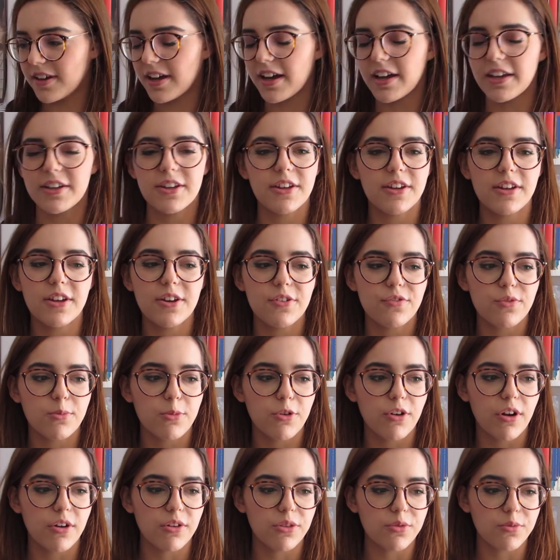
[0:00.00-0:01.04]
I could hear from
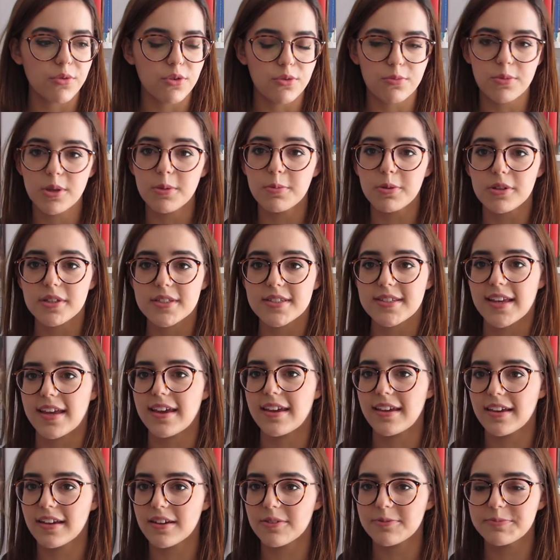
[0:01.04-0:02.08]
around the room people
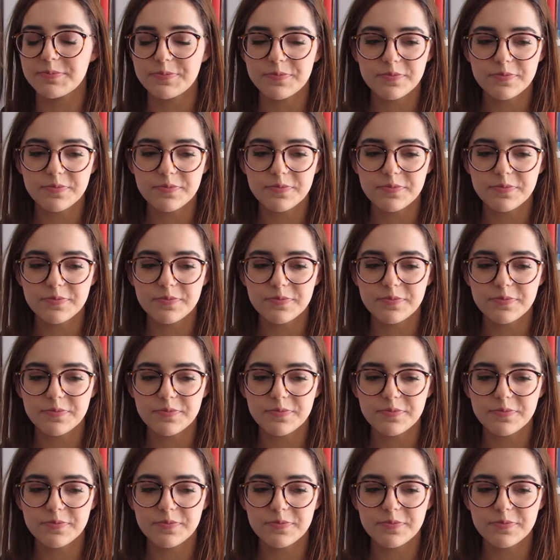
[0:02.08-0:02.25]
saying